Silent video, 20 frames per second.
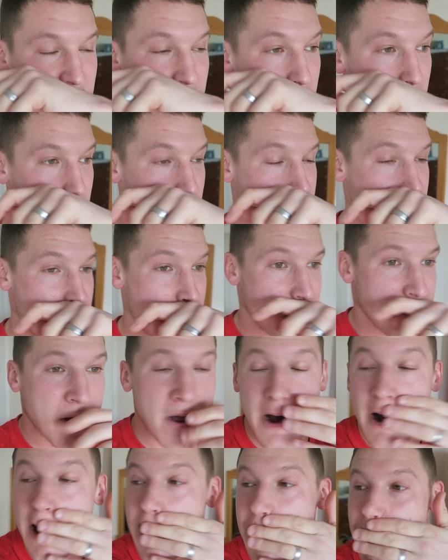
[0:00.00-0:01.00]
So,
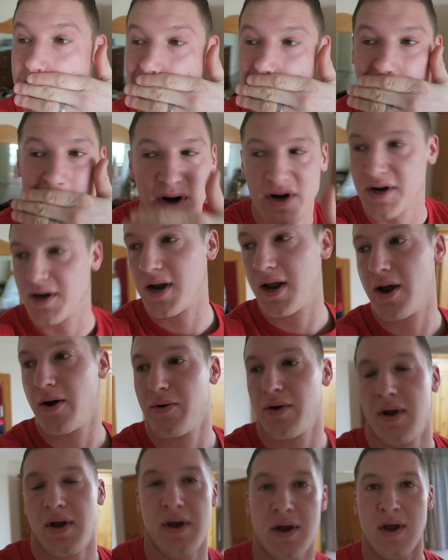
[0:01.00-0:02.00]
let's wander
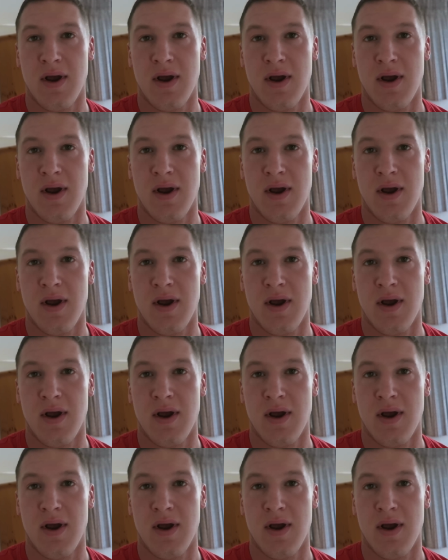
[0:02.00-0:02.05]
down